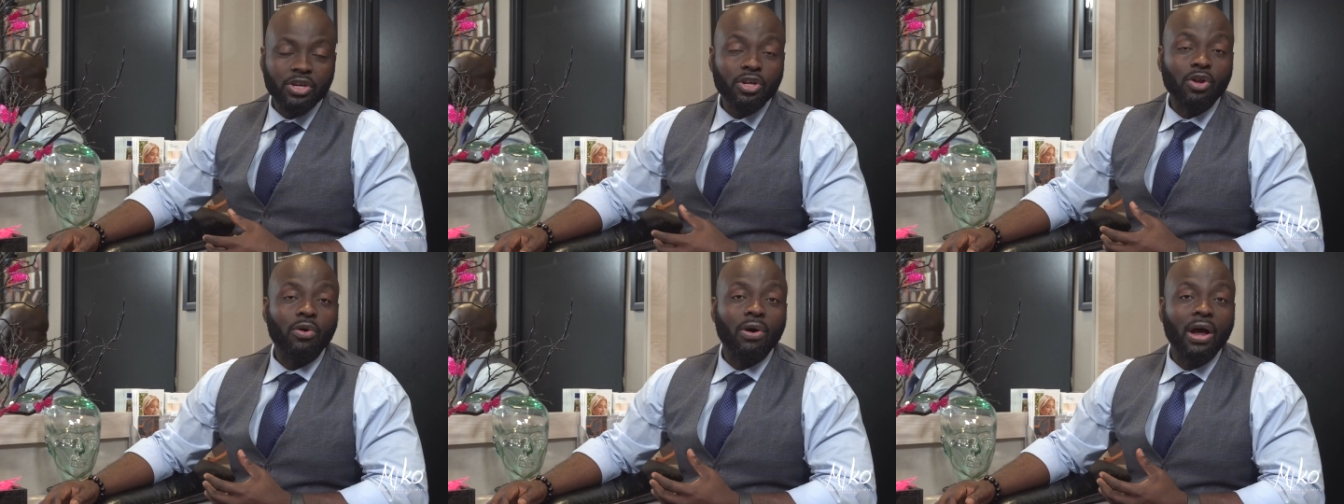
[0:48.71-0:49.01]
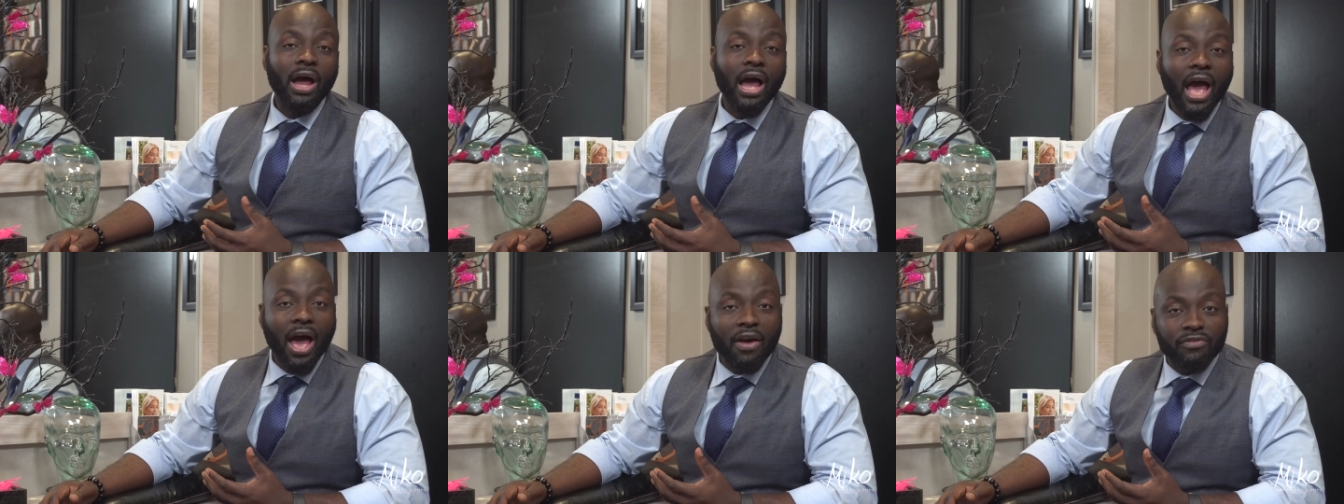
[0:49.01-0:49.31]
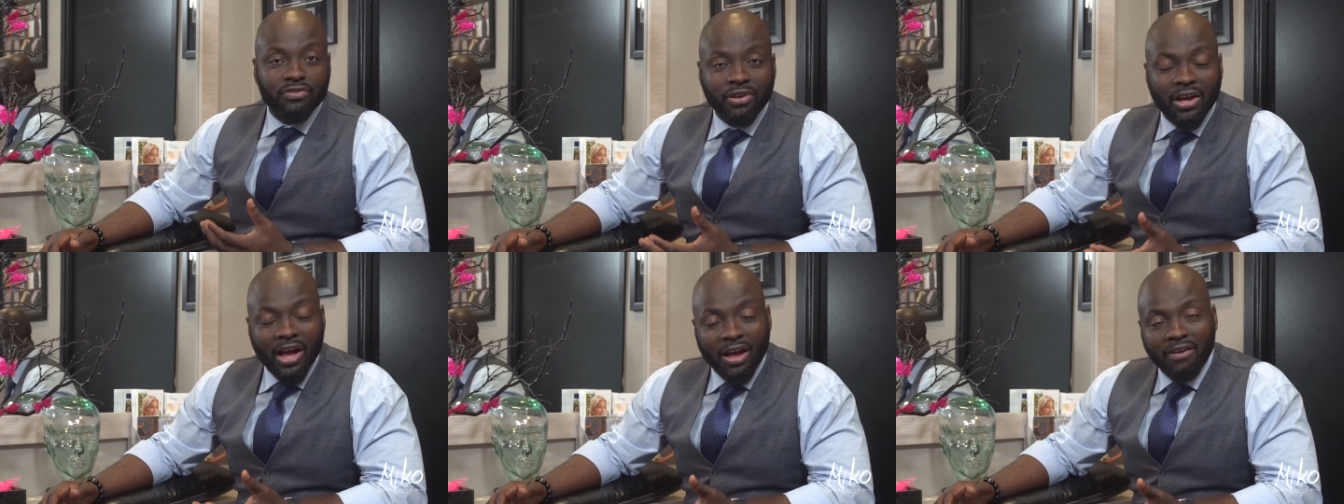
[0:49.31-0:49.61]
You don't
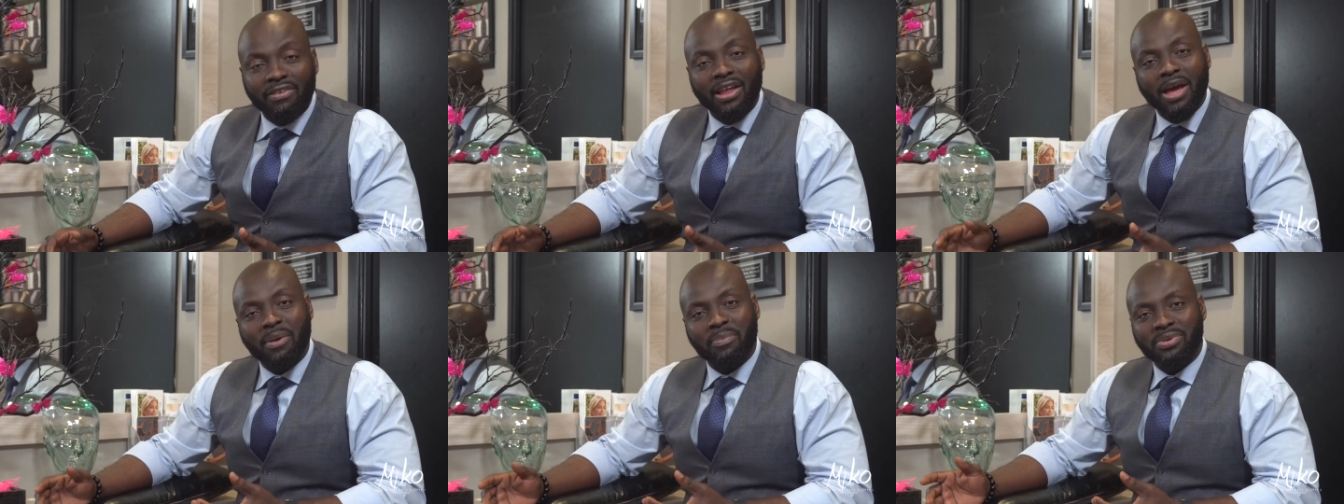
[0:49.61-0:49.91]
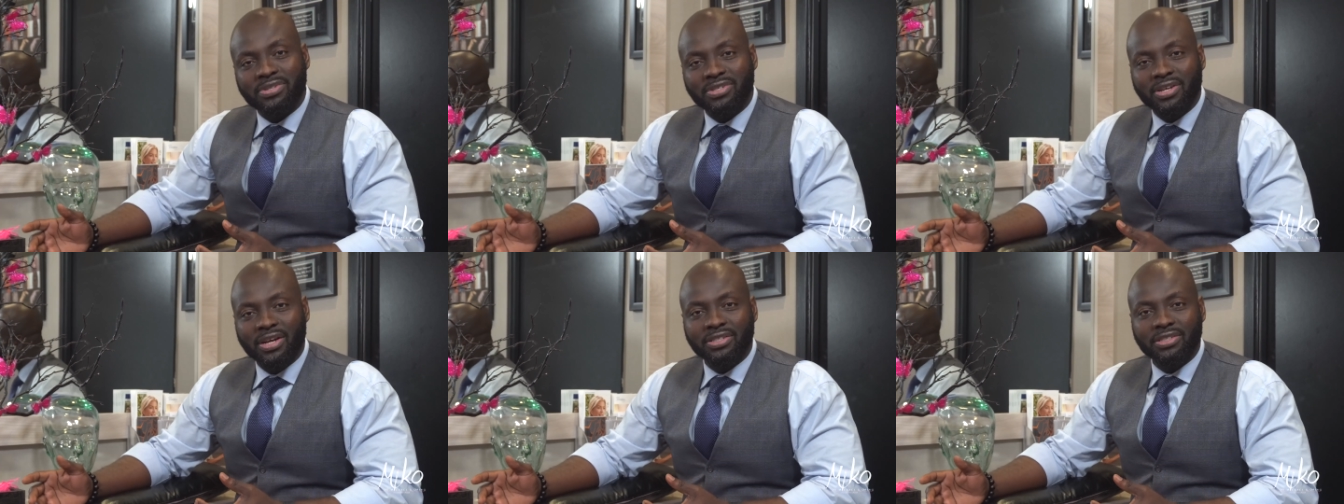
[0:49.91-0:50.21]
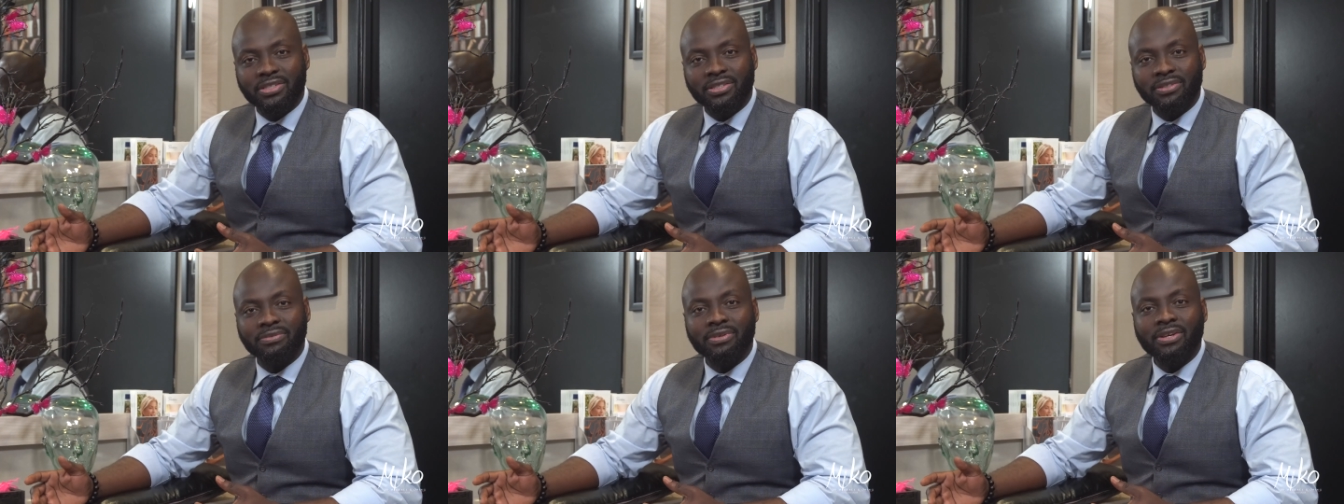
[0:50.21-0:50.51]
have to have
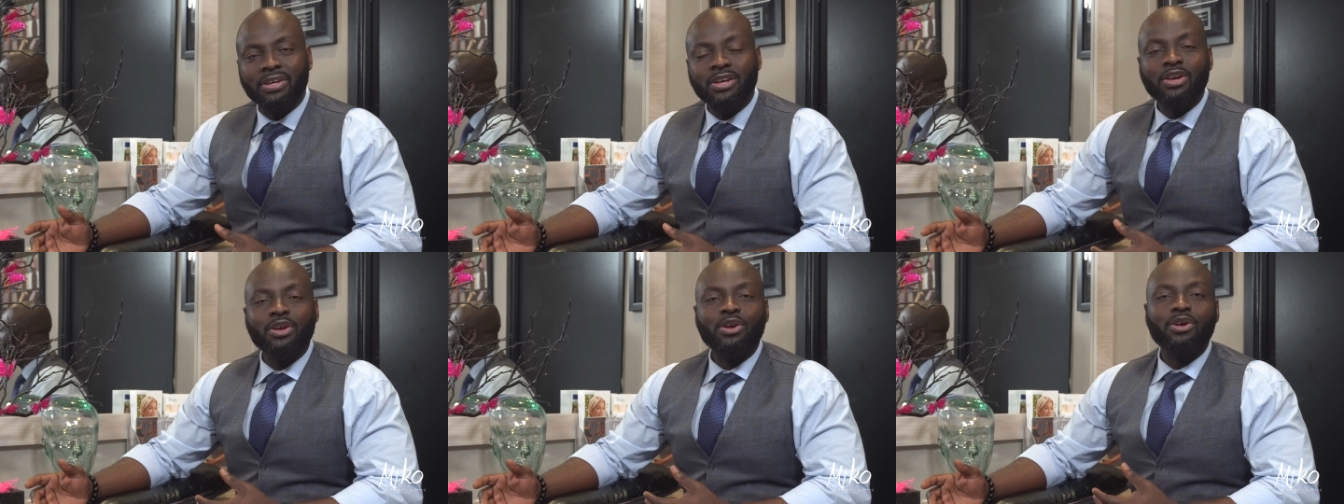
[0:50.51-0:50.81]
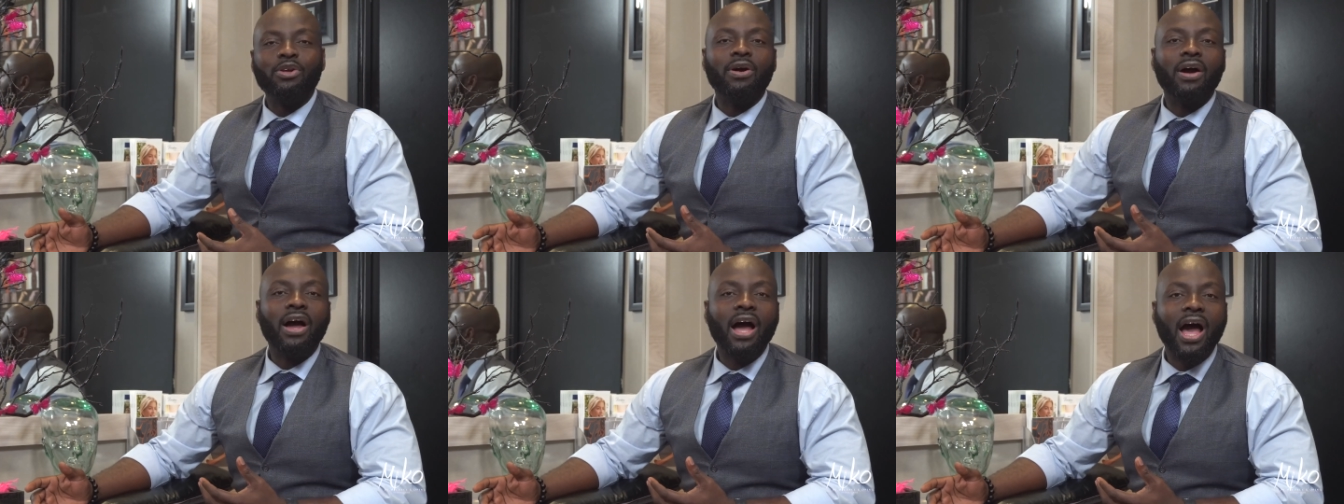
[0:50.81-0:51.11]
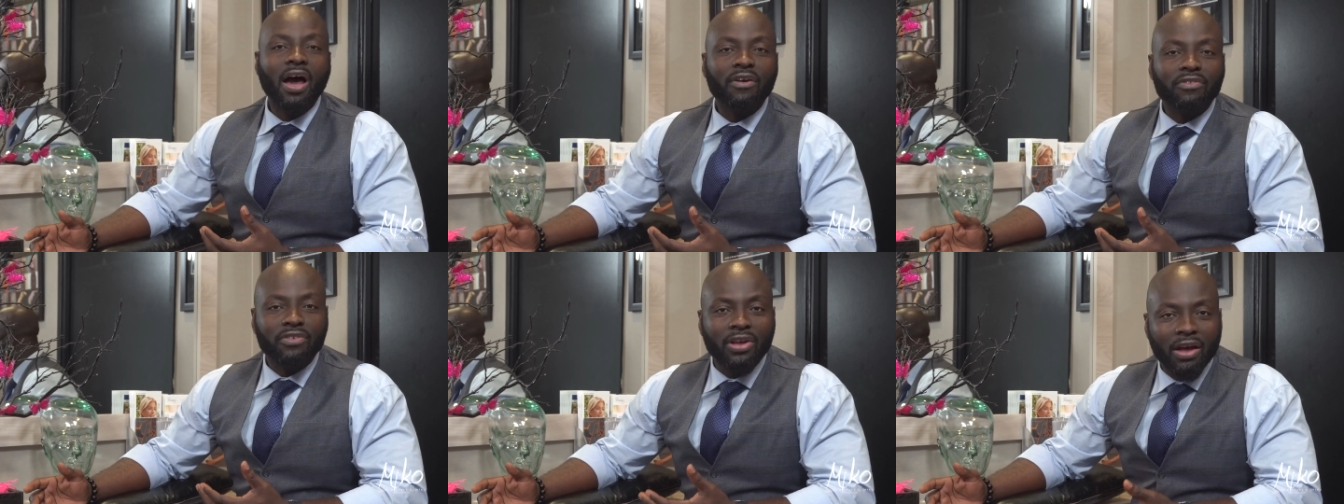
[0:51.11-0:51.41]
liposuction. You don't
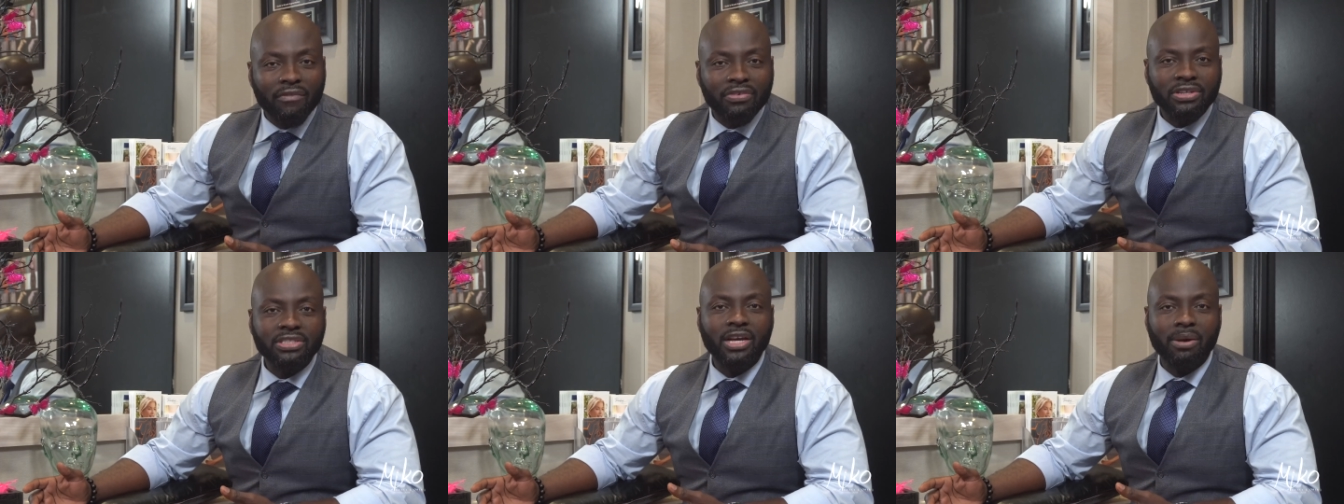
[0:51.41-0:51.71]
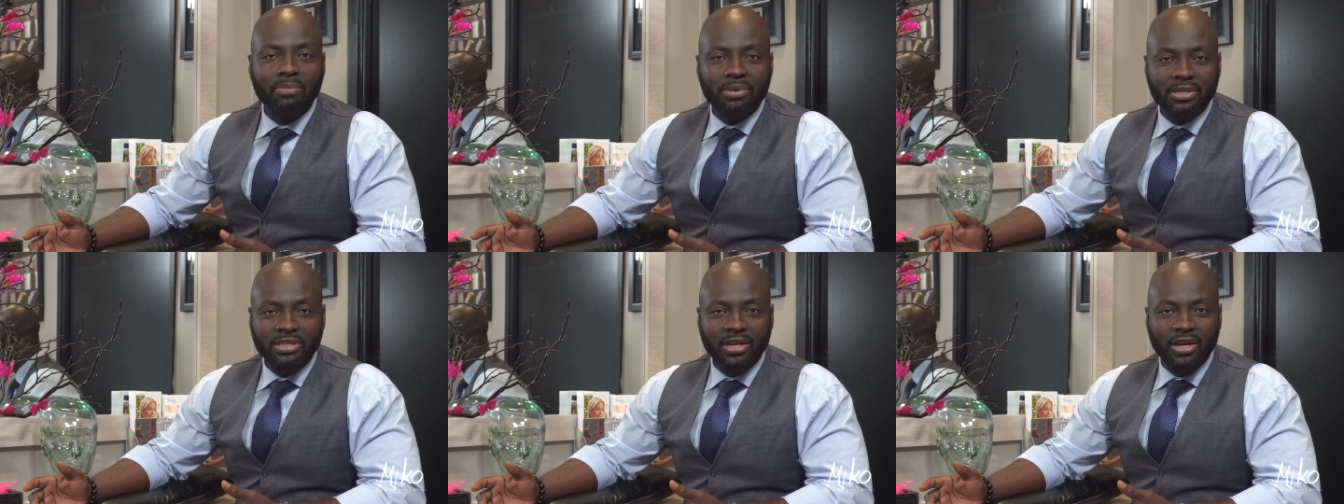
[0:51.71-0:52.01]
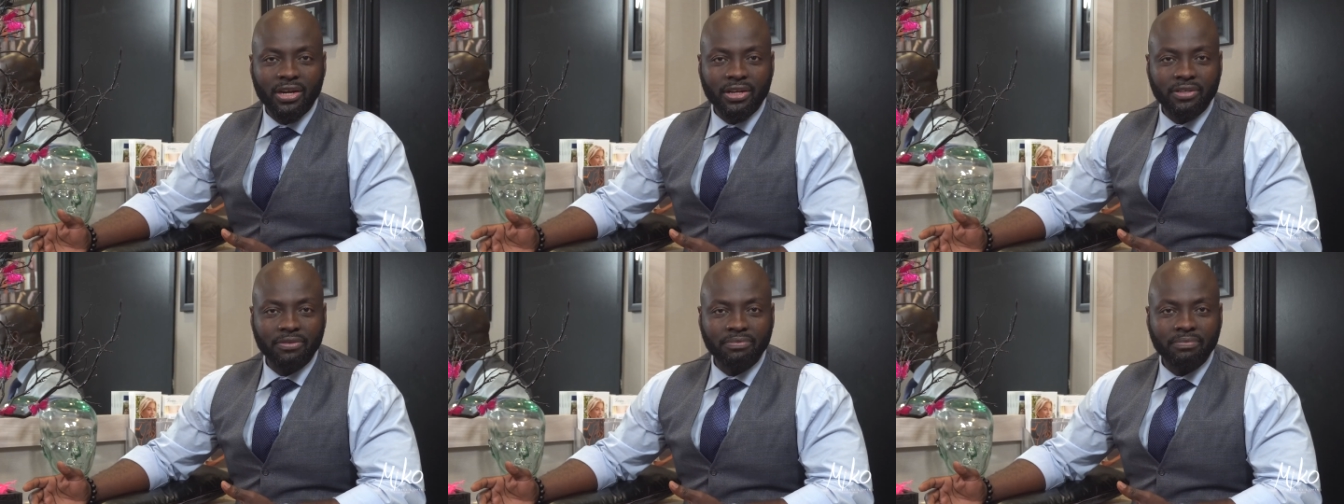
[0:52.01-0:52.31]
have to have a tummy
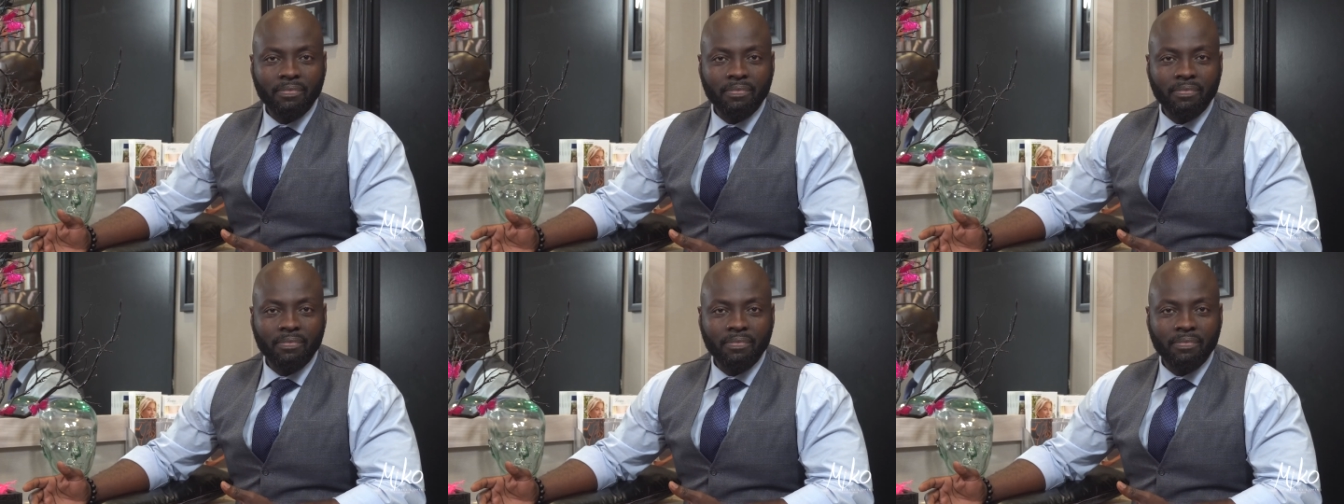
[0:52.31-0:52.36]
tuck.